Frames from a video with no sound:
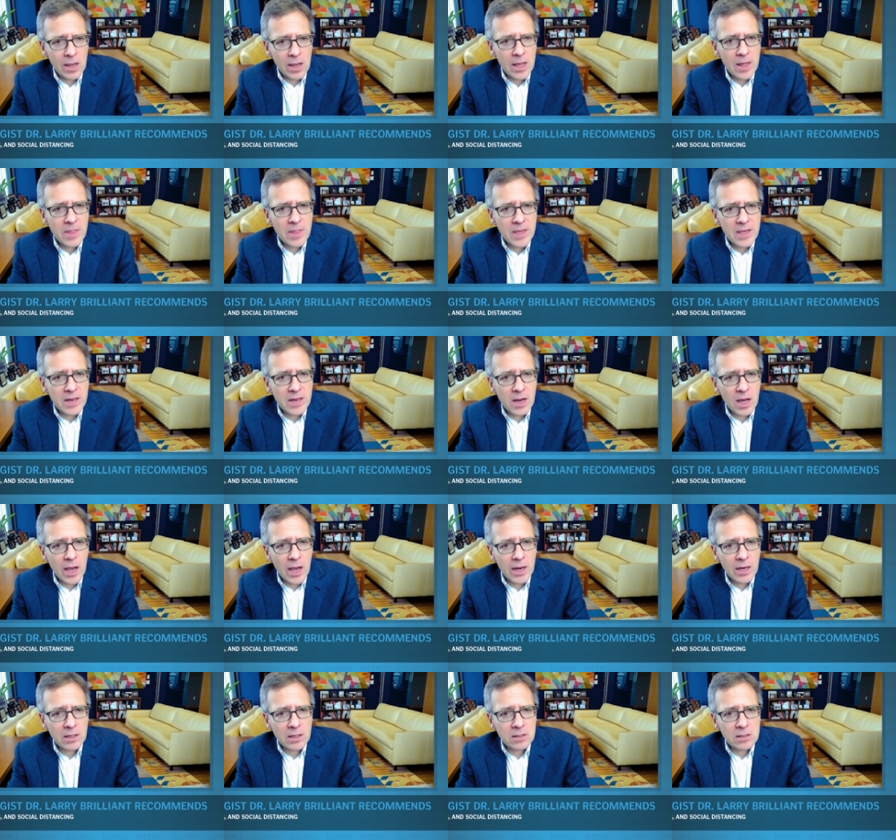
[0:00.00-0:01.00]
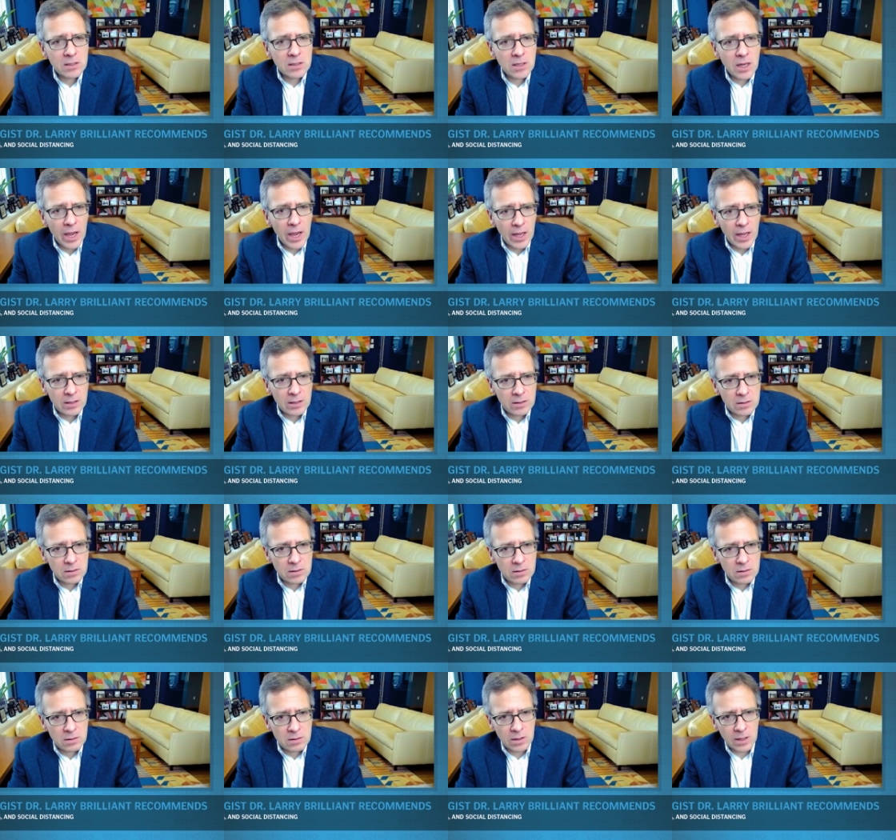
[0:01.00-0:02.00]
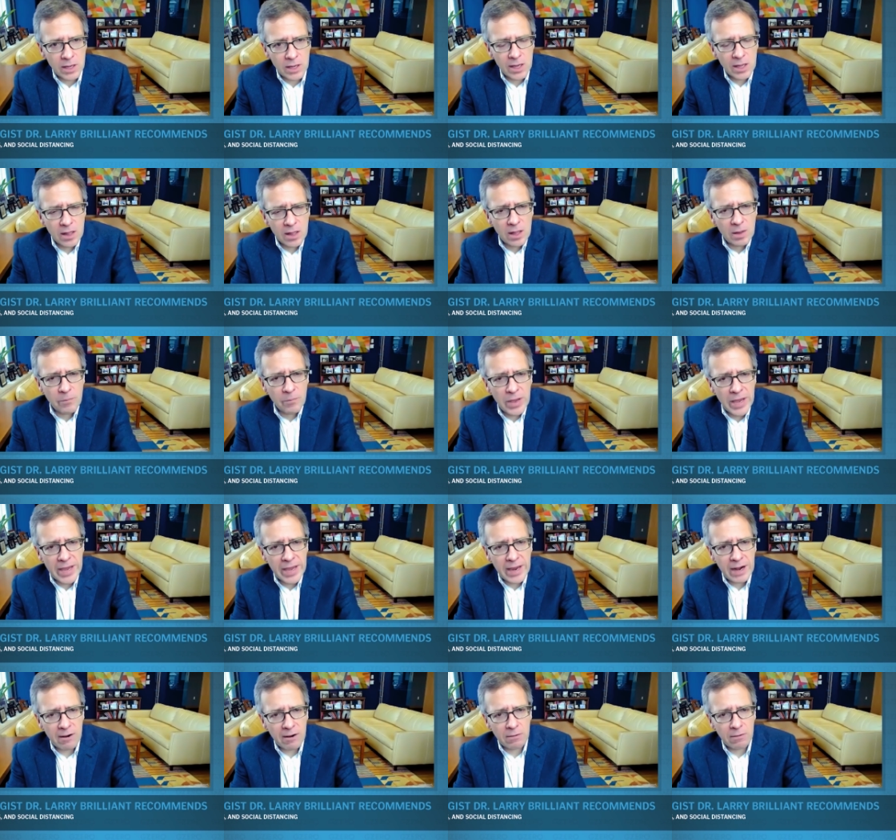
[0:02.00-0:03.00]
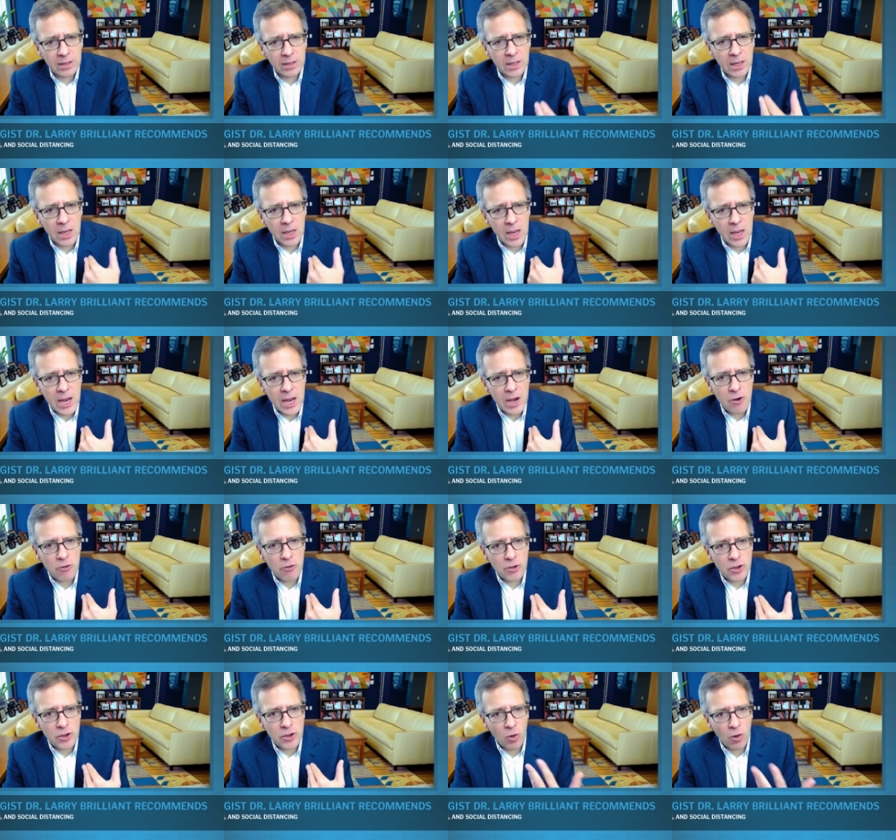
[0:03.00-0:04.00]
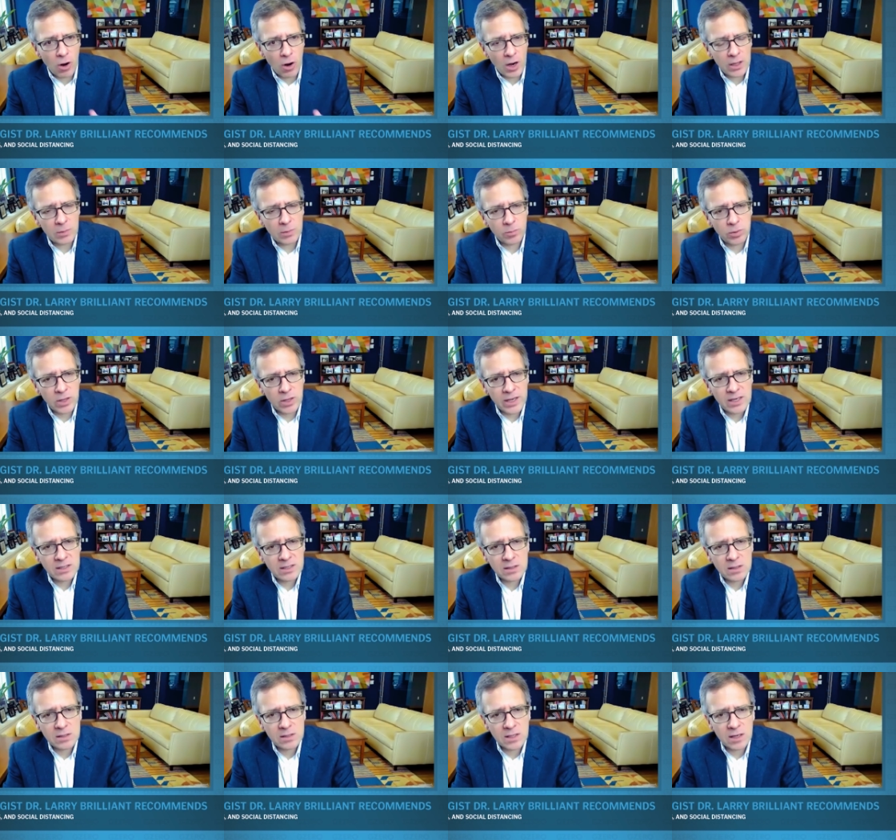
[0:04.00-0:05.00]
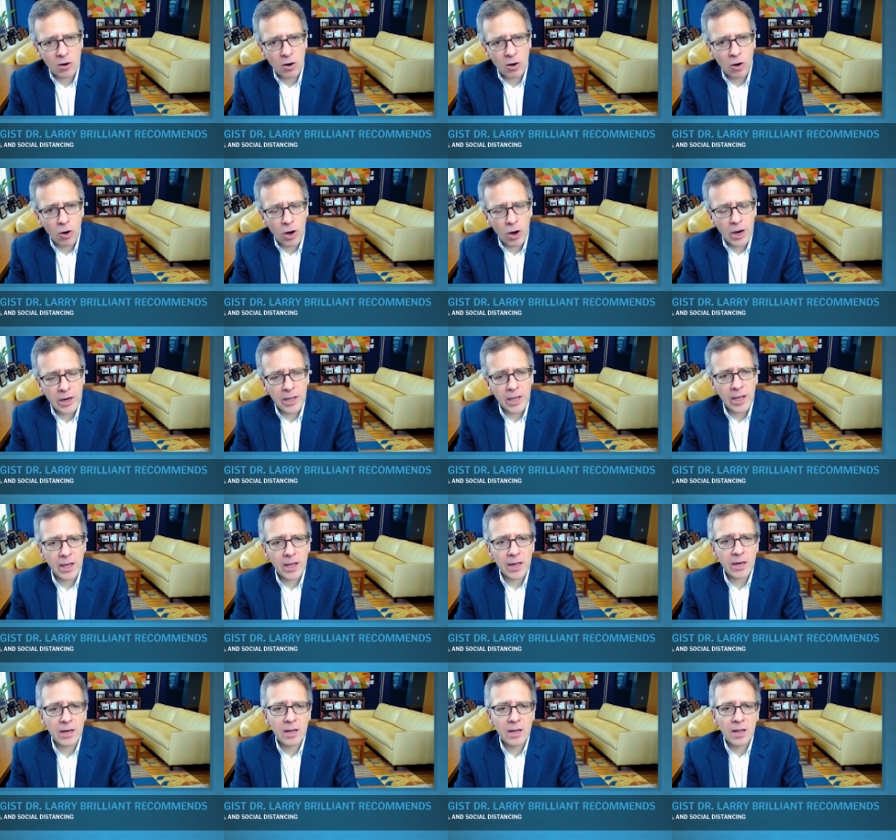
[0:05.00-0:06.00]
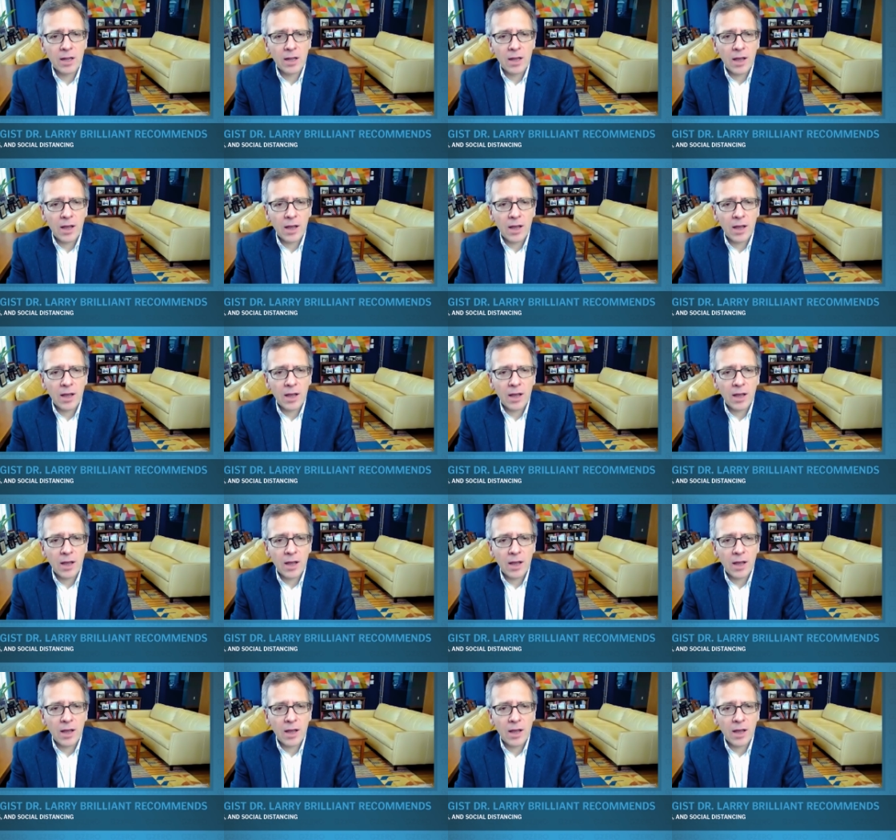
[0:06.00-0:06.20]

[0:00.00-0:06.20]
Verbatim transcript: in the United States, in the Bay Area, in New York, the places that are hard hit.